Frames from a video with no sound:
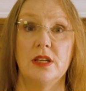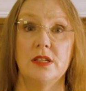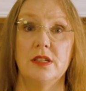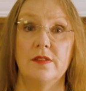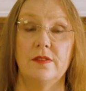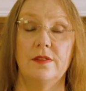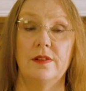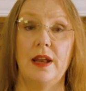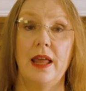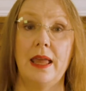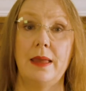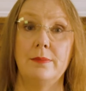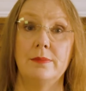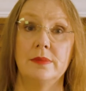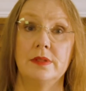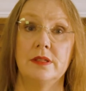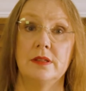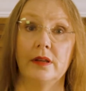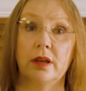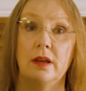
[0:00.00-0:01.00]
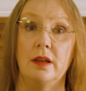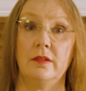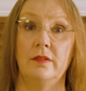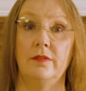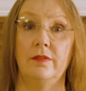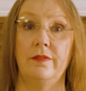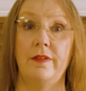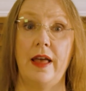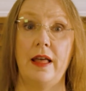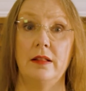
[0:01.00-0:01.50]
into flames
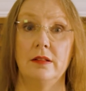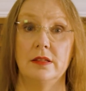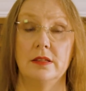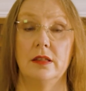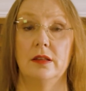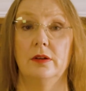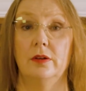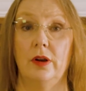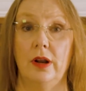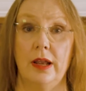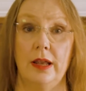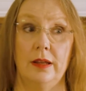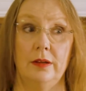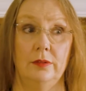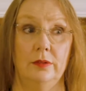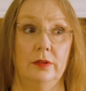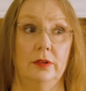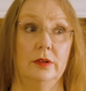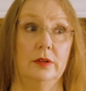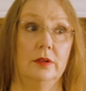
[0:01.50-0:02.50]
and fell to the ground.